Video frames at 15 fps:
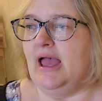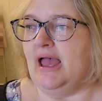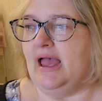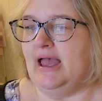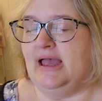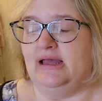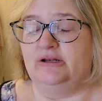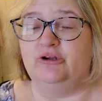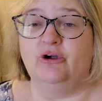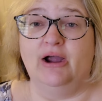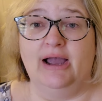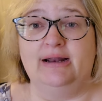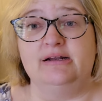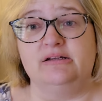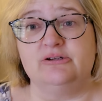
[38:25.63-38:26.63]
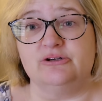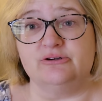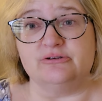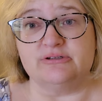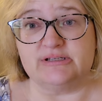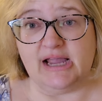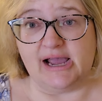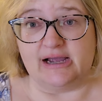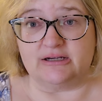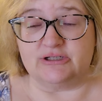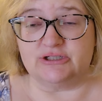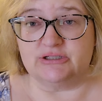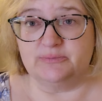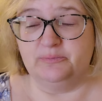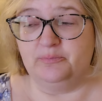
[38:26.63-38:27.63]
and you're adding to your
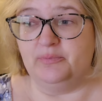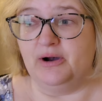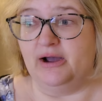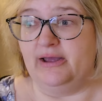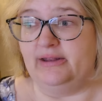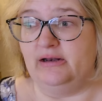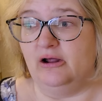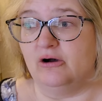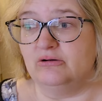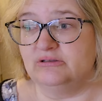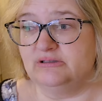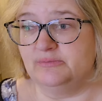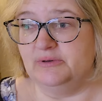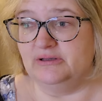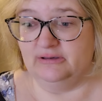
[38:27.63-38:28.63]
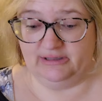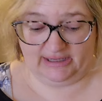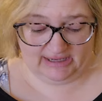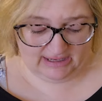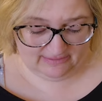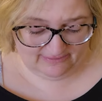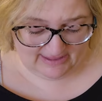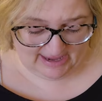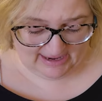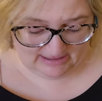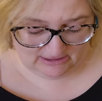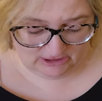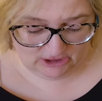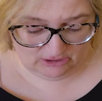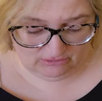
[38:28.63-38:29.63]
stash. But ultimately,
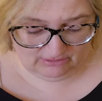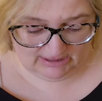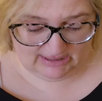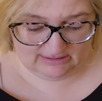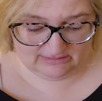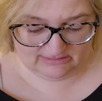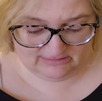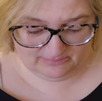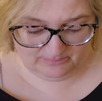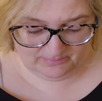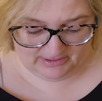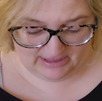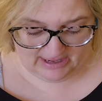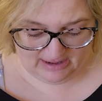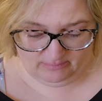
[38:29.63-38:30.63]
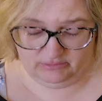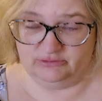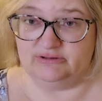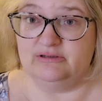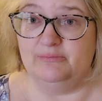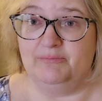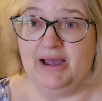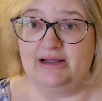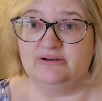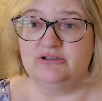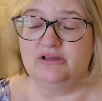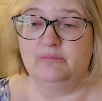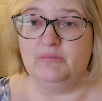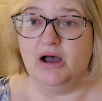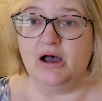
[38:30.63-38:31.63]
then you need to be able to match
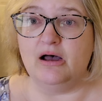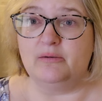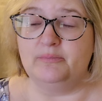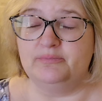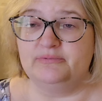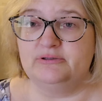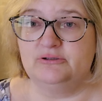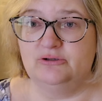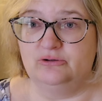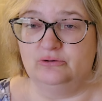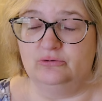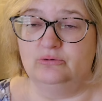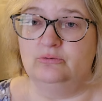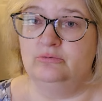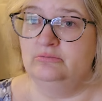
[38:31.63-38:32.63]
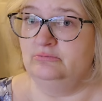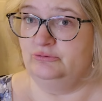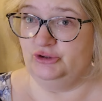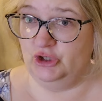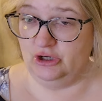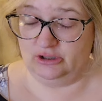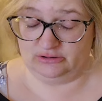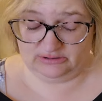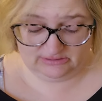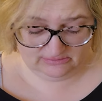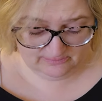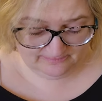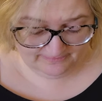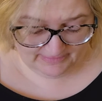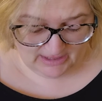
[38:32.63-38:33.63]
them up to charts.
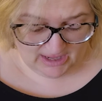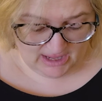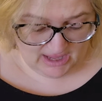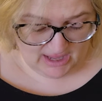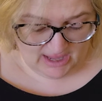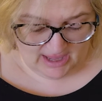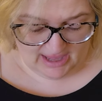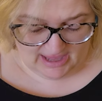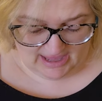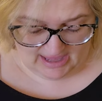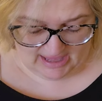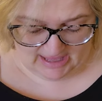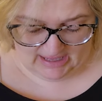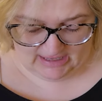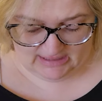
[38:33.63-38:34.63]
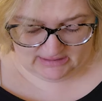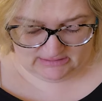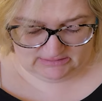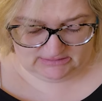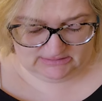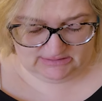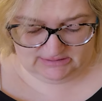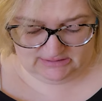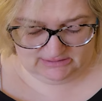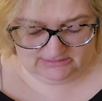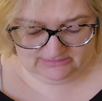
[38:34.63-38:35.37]
And